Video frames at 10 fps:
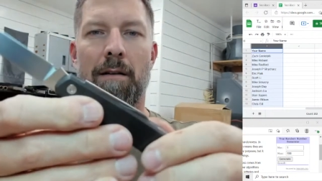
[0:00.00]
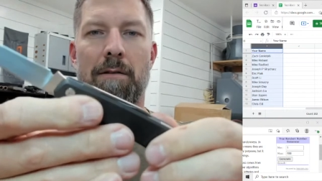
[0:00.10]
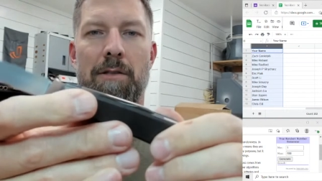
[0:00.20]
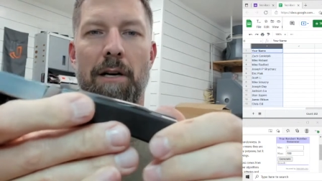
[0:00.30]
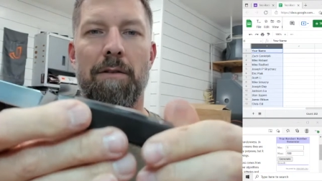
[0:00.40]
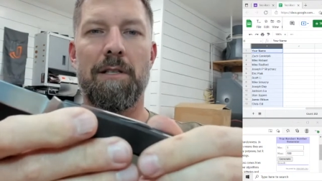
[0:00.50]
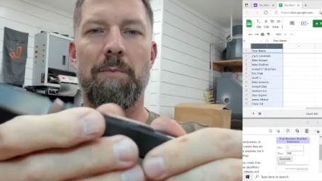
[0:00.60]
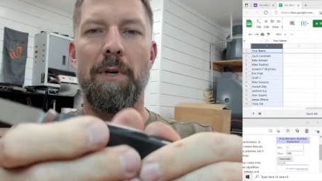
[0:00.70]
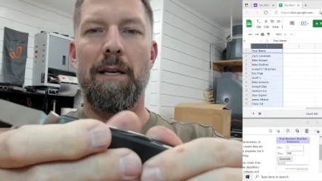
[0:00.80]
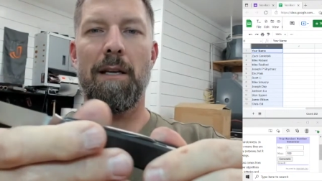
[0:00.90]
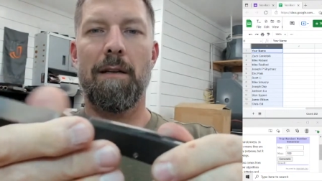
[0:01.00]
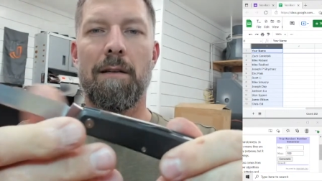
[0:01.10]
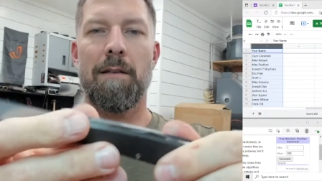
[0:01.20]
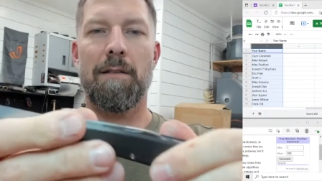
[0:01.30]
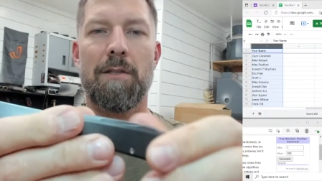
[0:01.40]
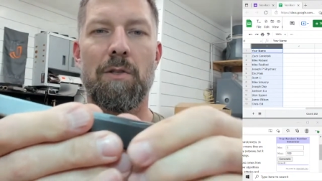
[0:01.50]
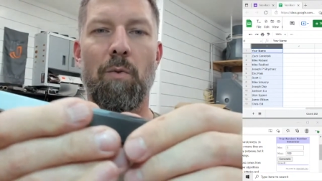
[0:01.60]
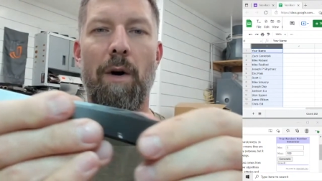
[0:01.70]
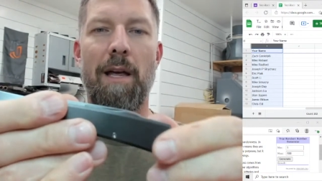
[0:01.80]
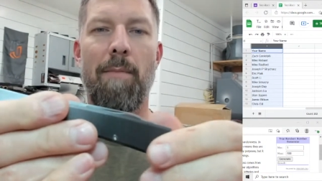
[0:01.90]
generally speaking,
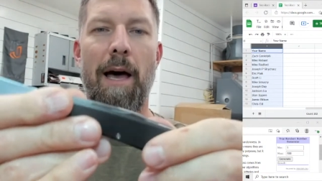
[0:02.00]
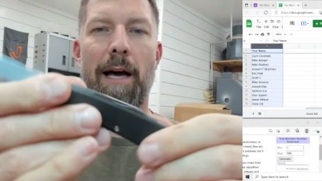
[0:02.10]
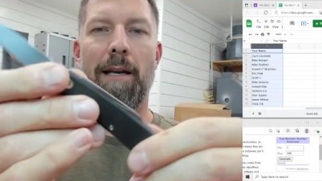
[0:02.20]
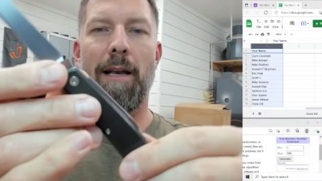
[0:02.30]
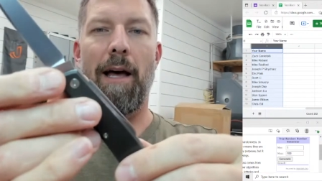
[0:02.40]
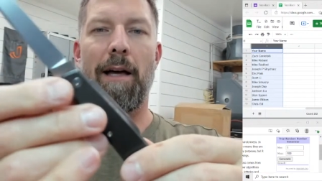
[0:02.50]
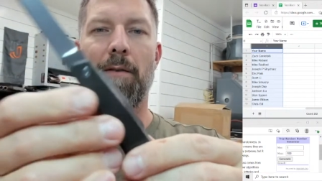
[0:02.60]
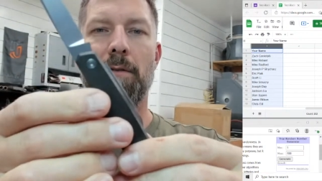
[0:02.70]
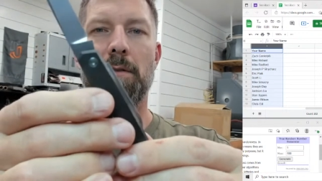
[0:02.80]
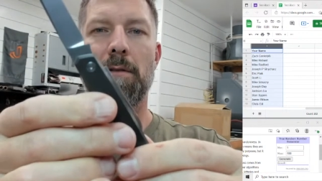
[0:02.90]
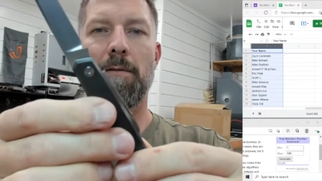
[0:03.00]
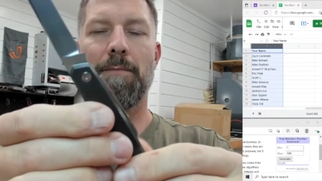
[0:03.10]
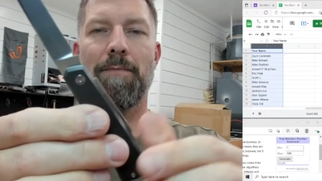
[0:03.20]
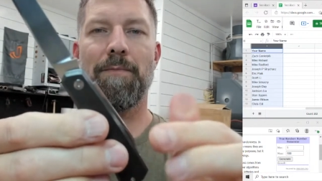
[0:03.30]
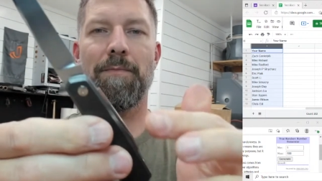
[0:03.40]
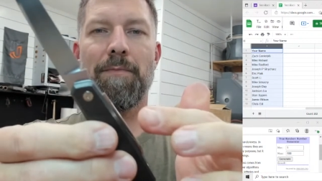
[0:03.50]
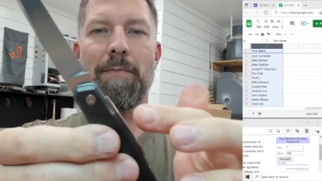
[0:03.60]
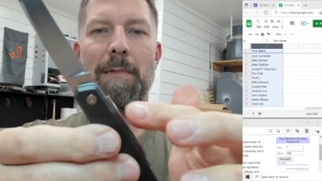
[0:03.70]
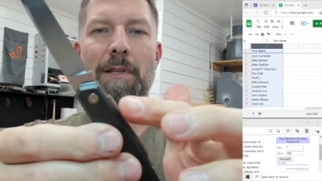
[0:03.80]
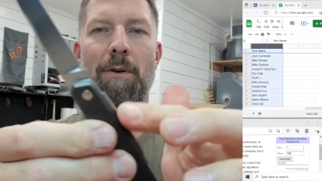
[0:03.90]
sway back knives
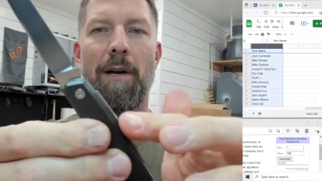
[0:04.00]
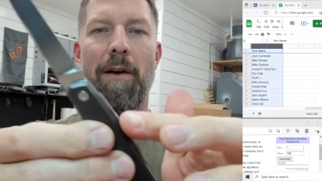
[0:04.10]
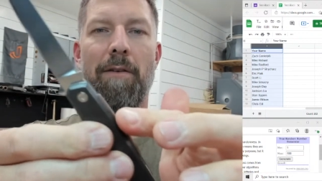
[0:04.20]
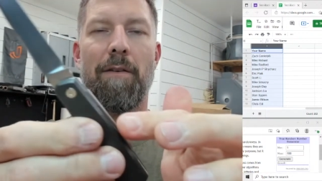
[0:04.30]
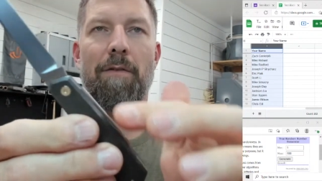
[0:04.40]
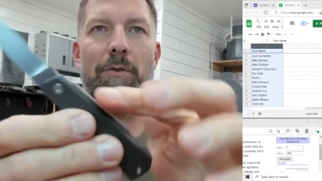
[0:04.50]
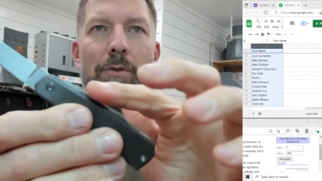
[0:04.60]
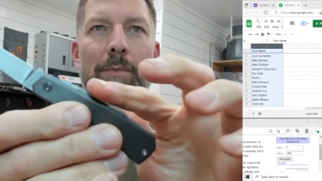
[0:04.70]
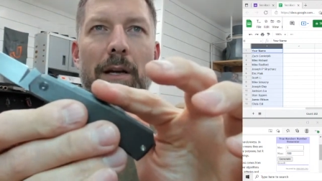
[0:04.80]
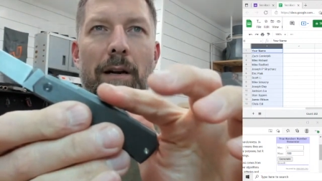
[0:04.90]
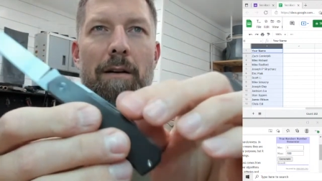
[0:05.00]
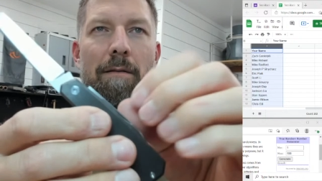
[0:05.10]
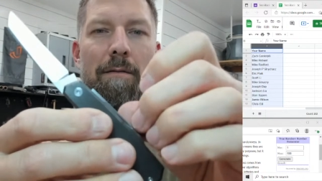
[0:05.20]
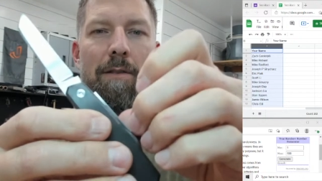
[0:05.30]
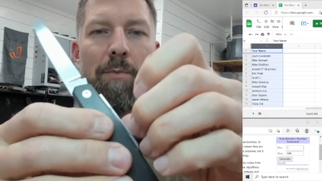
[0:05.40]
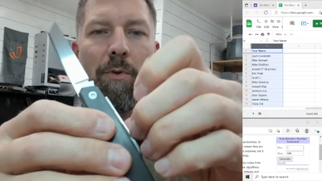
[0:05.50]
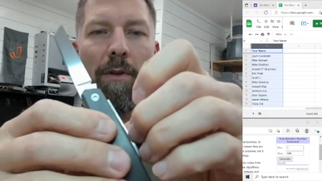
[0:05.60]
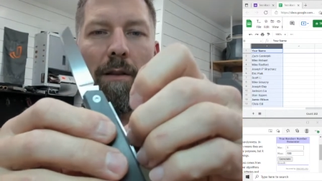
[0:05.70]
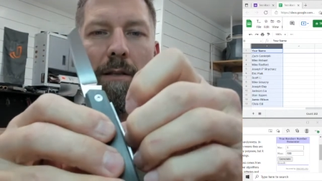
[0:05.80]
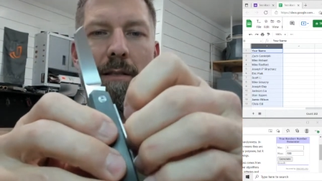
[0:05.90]
don't have enough room there to
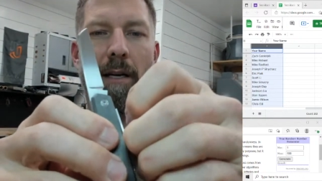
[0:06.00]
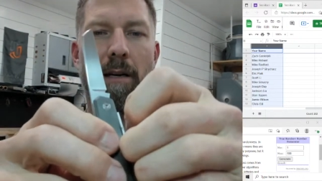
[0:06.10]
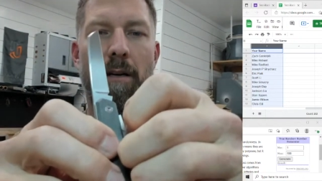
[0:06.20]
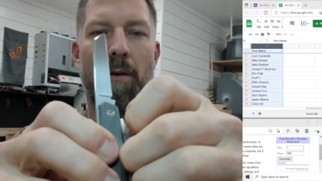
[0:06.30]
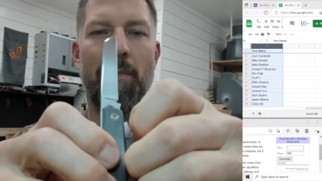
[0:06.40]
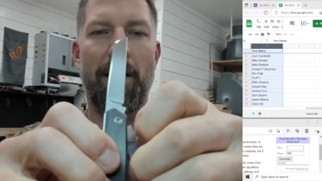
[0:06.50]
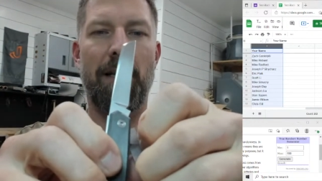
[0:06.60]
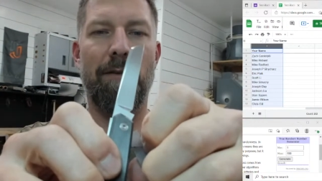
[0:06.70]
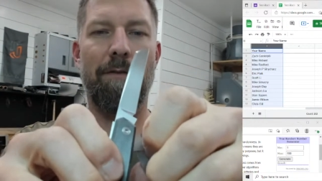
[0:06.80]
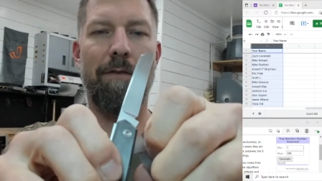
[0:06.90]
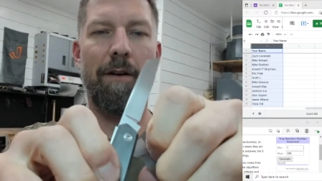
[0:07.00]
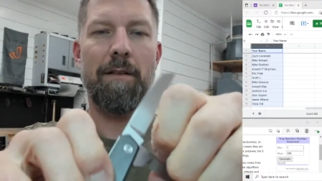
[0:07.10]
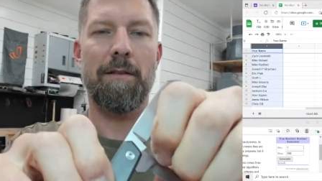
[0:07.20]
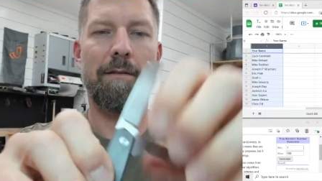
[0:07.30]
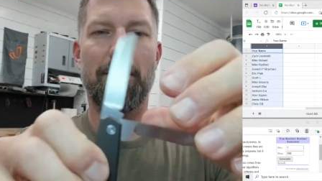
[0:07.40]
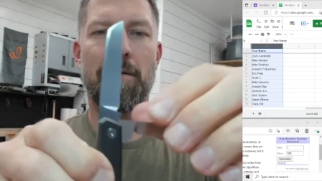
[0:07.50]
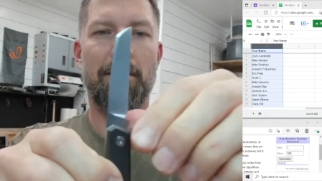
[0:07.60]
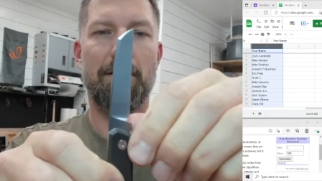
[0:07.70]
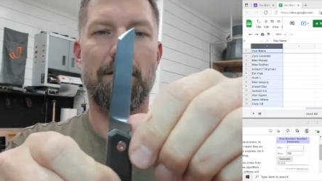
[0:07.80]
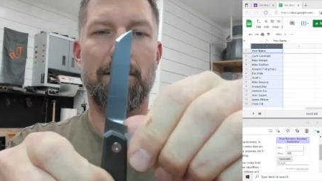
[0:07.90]
put the secondary blade in front.
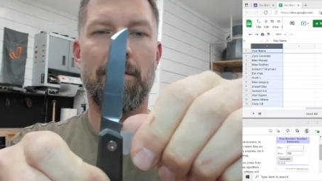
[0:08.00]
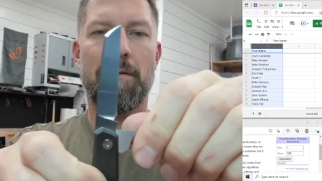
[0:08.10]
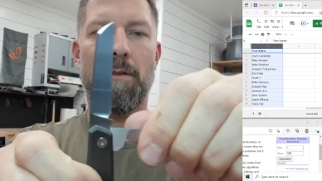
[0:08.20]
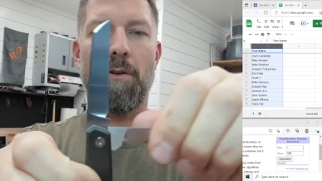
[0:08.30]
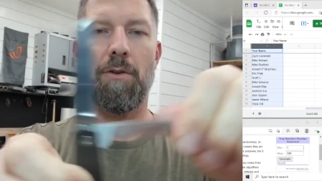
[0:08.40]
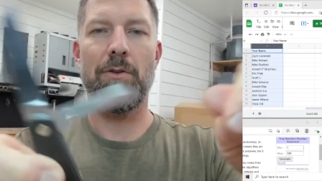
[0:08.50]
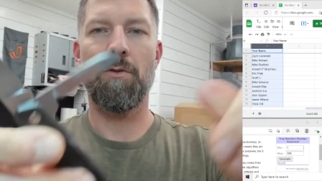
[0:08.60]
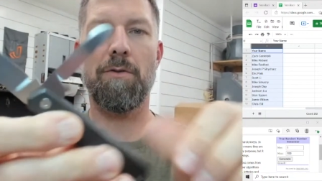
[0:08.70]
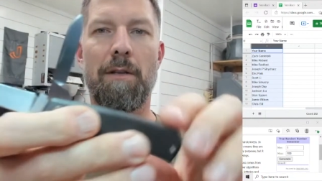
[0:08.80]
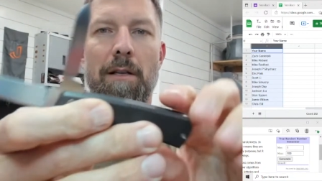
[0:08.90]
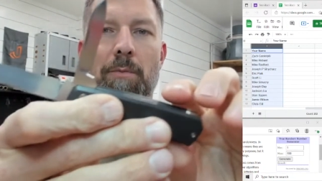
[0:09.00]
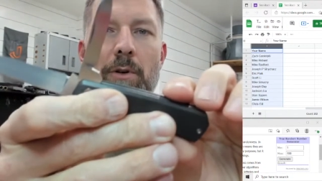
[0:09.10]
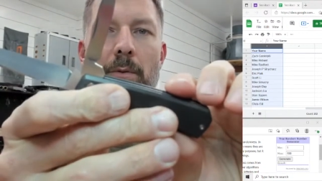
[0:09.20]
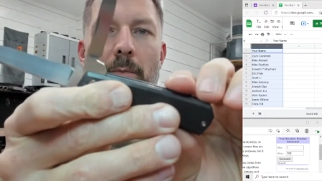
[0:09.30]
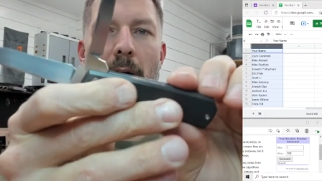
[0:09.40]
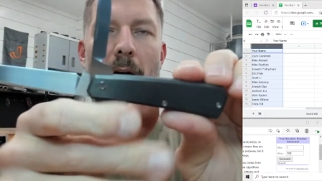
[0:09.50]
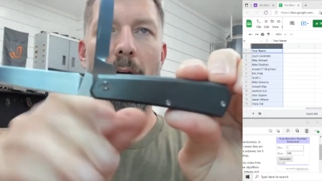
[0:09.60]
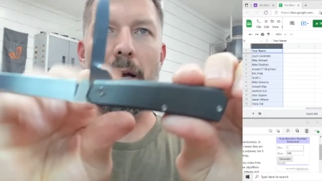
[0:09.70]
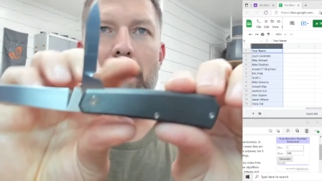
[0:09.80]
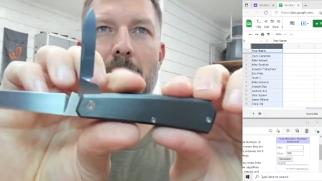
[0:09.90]
So usually they'll put them
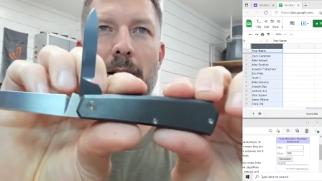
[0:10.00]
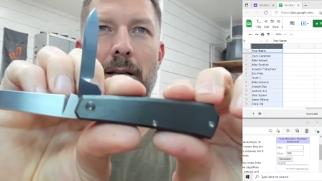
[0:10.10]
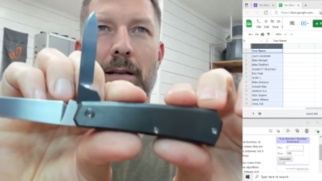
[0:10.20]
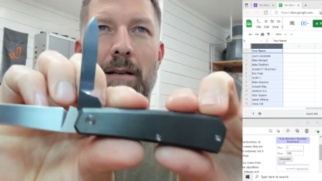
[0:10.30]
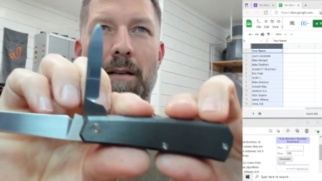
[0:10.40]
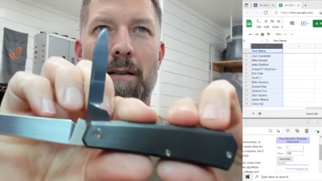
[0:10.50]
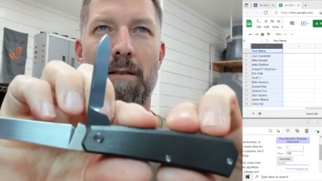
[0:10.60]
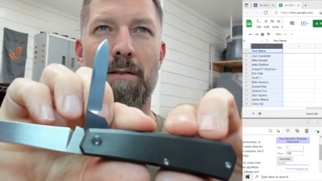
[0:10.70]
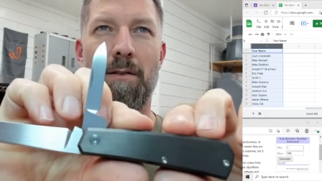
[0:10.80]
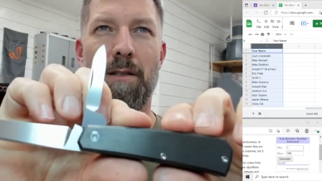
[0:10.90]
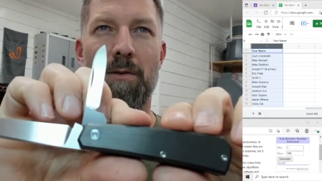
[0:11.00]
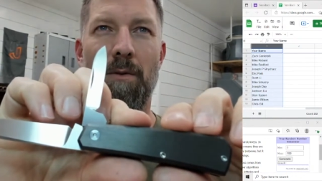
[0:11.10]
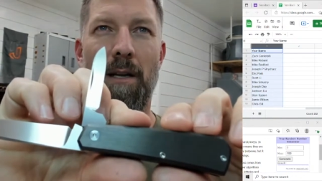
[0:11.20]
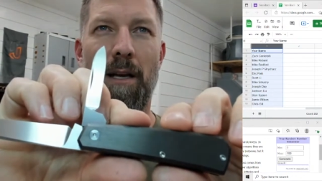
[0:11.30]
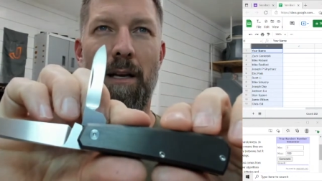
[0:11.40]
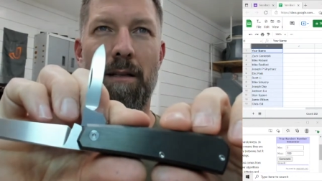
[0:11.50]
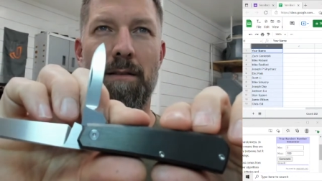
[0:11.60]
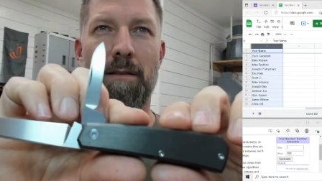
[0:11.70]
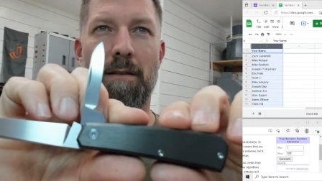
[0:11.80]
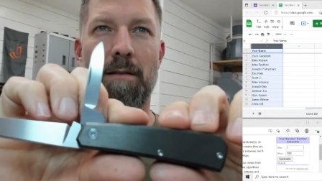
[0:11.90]
behind. So this one
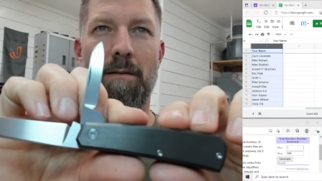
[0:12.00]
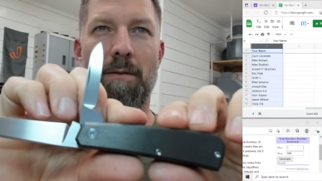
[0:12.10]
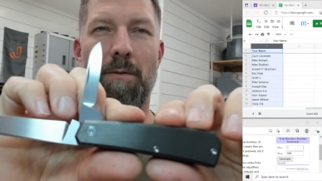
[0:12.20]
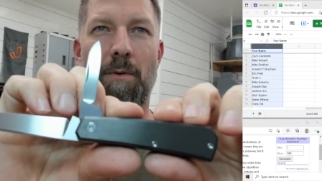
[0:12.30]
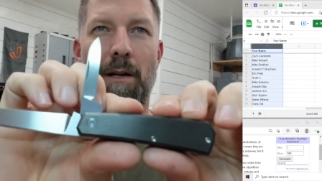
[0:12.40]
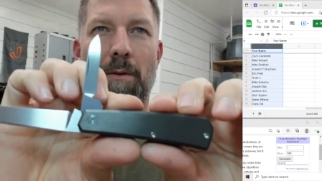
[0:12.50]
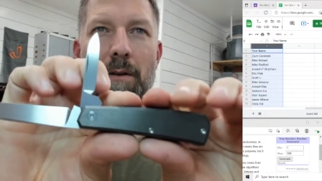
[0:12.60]
has what I would